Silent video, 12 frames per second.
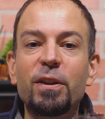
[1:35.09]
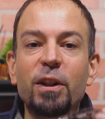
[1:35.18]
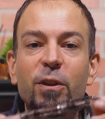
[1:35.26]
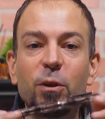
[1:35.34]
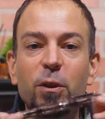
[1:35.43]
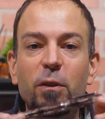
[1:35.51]
his
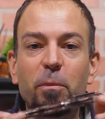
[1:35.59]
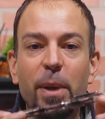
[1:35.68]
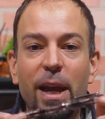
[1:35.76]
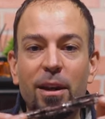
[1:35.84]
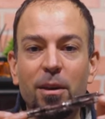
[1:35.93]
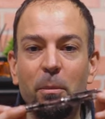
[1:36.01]
exclusive
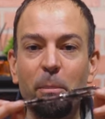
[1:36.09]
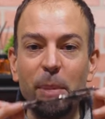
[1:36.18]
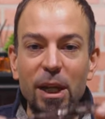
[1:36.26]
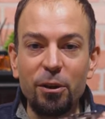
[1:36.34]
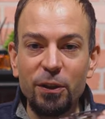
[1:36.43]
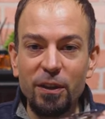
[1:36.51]
pen,
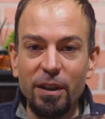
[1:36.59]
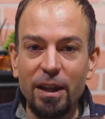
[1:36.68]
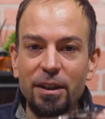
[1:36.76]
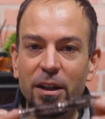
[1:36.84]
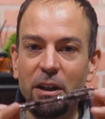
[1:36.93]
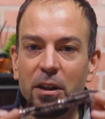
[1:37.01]
Peter
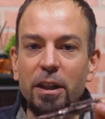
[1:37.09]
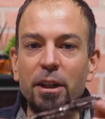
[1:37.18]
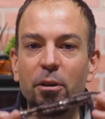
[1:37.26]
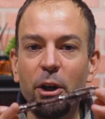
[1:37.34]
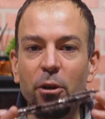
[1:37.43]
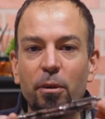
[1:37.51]
selected a
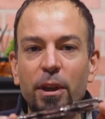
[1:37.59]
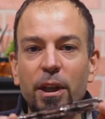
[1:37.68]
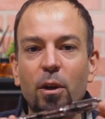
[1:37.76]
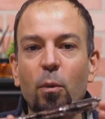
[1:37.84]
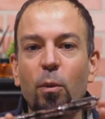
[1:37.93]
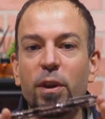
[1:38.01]
clear
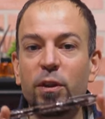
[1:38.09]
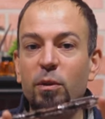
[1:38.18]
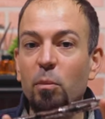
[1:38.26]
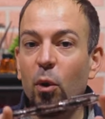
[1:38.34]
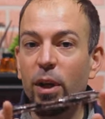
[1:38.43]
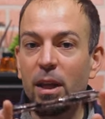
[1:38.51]
acrylic with a
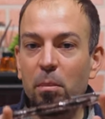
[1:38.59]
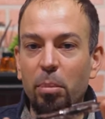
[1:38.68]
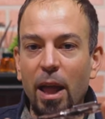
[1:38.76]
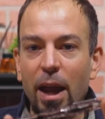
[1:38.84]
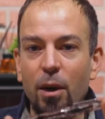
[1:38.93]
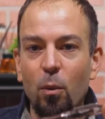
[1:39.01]
smoky
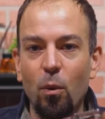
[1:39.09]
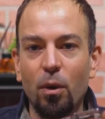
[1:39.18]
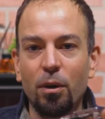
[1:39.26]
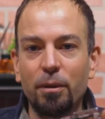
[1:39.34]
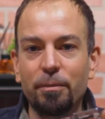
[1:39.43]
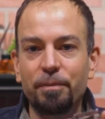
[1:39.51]
black
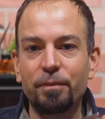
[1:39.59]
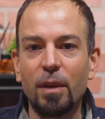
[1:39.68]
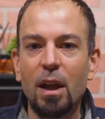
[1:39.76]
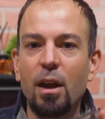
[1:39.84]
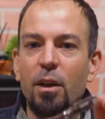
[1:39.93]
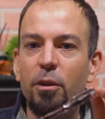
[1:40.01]
whorl.
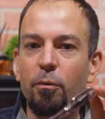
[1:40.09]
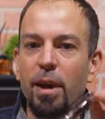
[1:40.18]
The